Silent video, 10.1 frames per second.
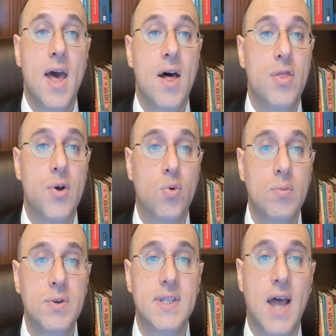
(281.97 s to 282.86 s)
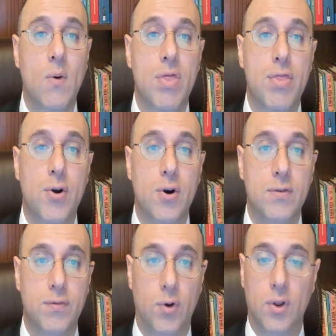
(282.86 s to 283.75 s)
The room is now a third
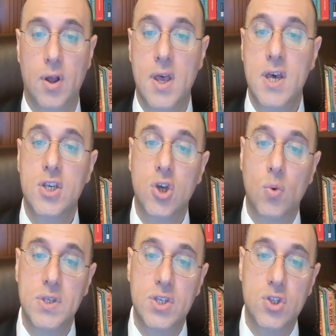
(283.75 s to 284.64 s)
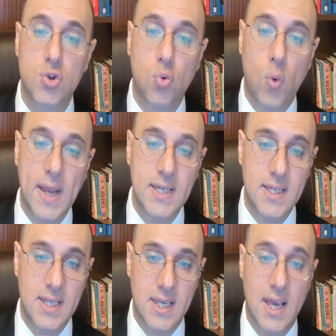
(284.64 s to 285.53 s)
full, so is
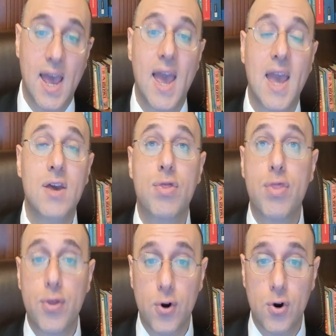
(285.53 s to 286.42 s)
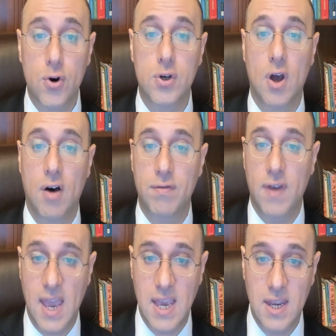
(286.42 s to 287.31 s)
20 a third of
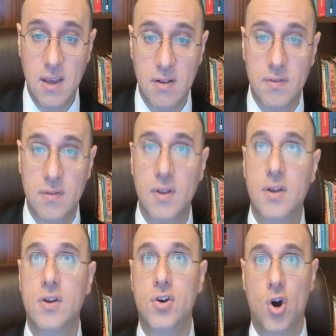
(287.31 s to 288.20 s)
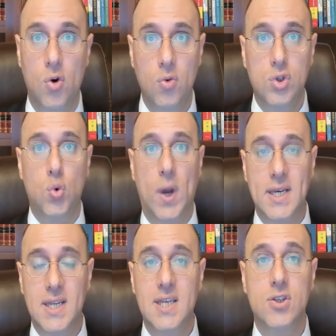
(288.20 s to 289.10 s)
80? No,
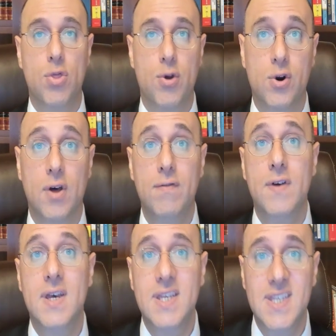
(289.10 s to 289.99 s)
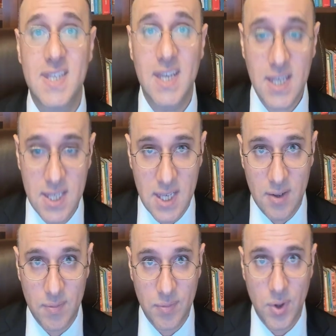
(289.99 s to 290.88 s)
20 is a third of 60,
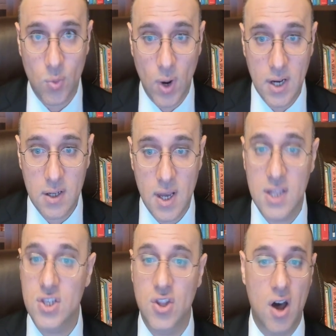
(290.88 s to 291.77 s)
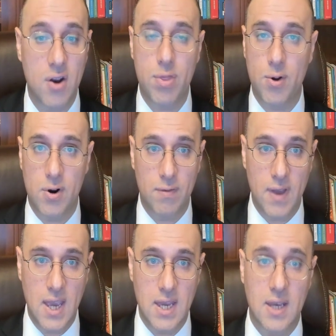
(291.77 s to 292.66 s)
right? It's not a third of
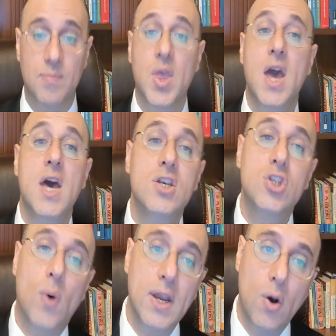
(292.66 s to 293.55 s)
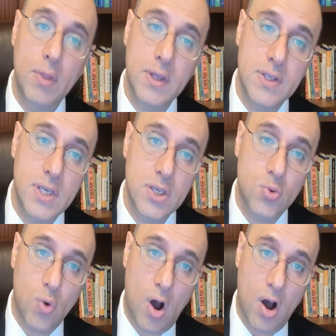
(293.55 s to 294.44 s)
80. So I know that C
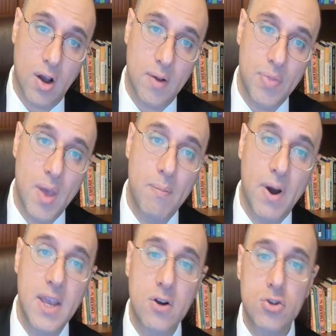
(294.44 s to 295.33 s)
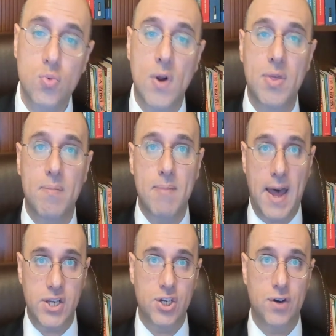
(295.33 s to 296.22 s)
is wrong, but here's where the
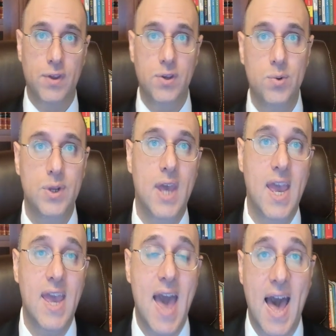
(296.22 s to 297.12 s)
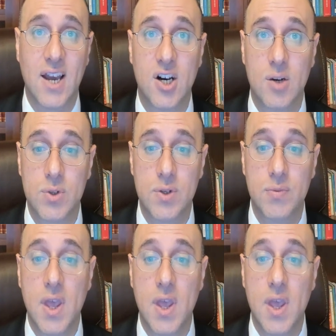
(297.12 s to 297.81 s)
magic of the UTA hack comes.